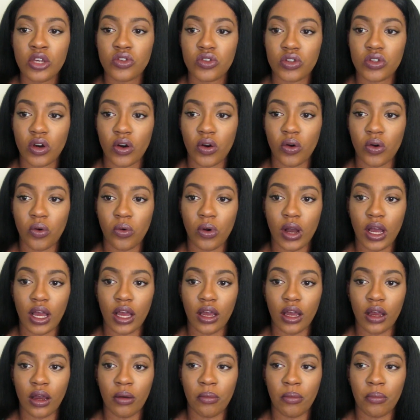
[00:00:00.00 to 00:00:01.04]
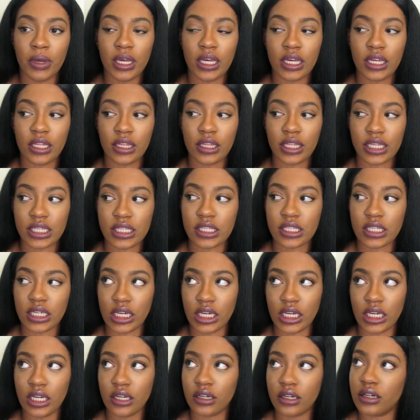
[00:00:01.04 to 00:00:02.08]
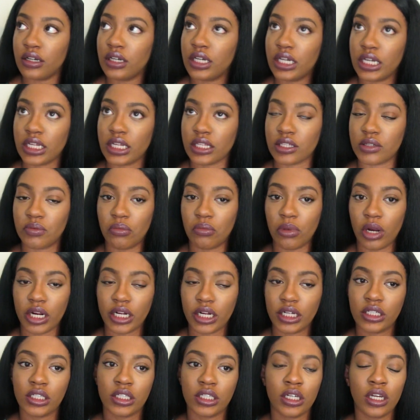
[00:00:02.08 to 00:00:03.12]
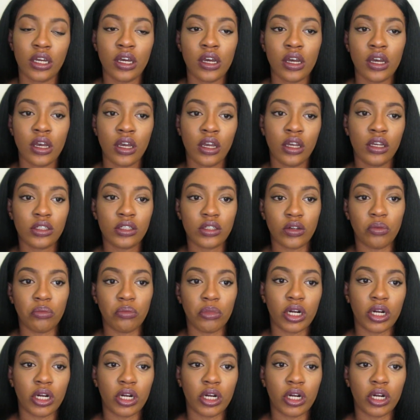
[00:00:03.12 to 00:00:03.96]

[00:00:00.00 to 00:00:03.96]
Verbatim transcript: So um, let's see, it's March so